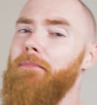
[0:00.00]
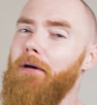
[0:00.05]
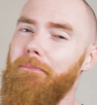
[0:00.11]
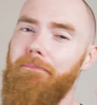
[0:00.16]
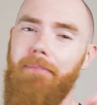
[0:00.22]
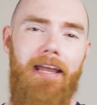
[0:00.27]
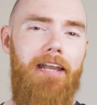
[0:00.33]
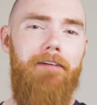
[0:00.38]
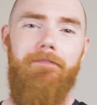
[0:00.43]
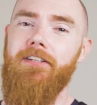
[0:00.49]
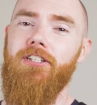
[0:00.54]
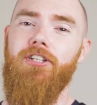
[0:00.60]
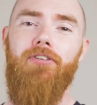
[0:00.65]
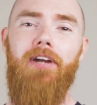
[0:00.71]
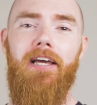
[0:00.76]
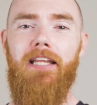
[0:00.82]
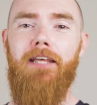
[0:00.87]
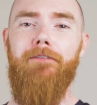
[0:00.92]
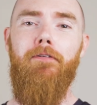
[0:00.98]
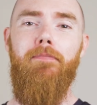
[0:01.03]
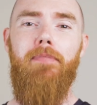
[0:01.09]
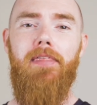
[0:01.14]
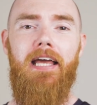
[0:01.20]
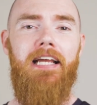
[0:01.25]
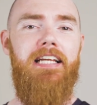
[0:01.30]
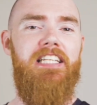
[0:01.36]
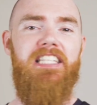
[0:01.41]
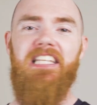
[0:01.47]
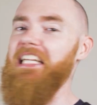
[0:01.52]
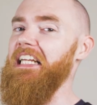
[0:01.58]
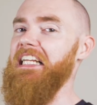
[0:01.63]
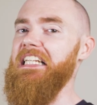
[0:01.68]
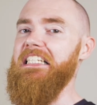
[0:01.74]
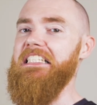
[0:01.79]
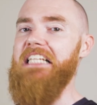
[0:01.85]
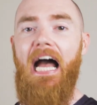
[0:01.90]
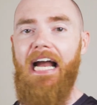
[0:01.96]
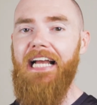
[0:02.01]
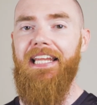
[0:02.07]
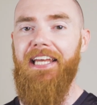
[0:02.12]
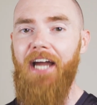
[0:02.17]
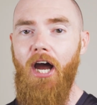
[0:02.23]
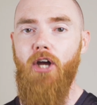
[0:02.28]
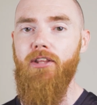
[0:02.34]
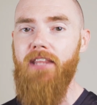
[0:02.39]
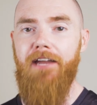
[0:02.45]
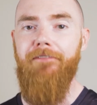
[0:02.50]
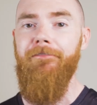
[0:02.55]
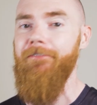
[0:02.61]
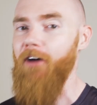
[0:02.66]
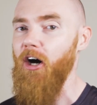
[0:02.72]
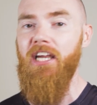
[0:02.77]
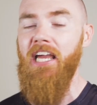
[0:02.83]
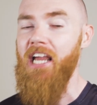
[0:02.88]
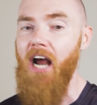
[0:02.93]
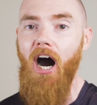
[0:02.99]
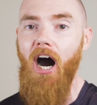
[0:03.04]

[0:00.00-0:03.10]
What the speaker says: but benefits greatly from things staying exactly how they fucking